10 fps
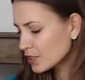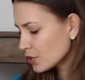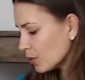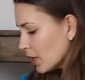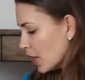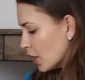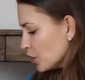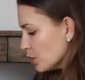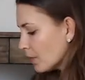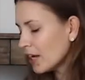So
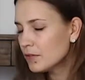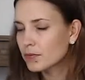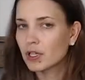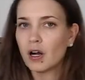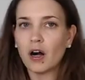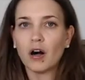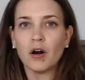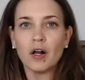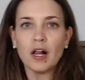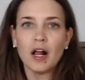you might
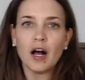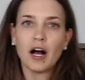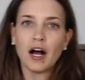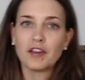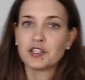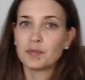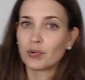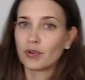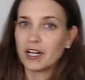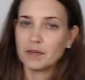recall this
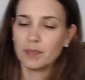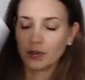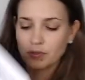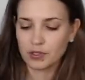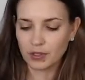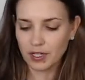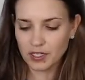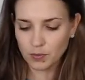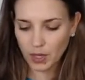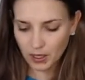brain poster
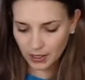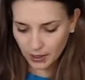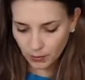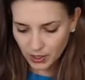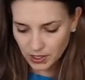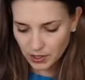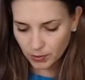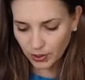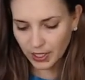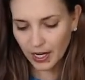as well, and I wanted to
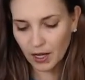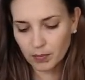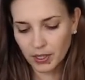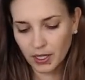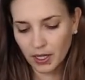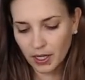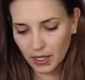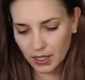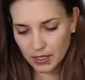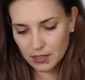bring it out
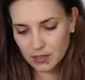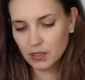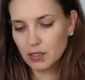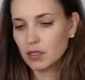because